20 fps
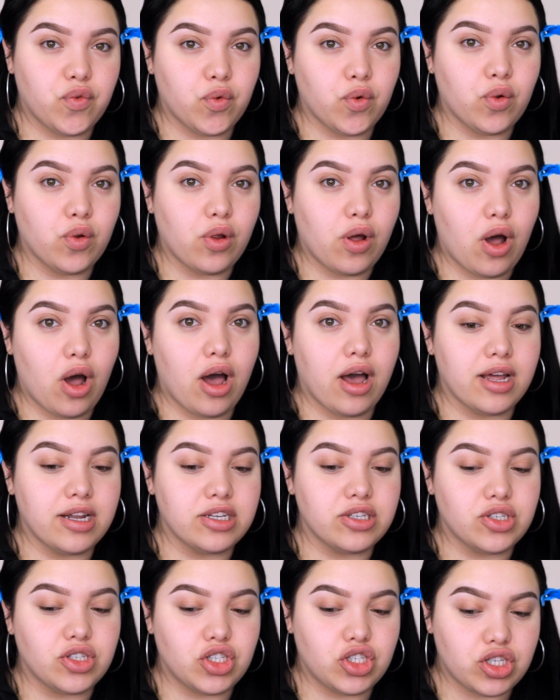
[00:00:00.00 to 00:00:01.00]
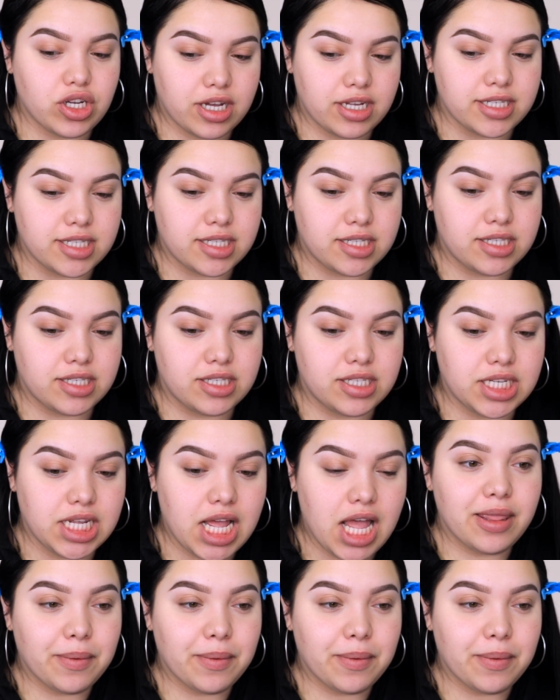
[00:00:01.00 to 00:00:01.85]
full on just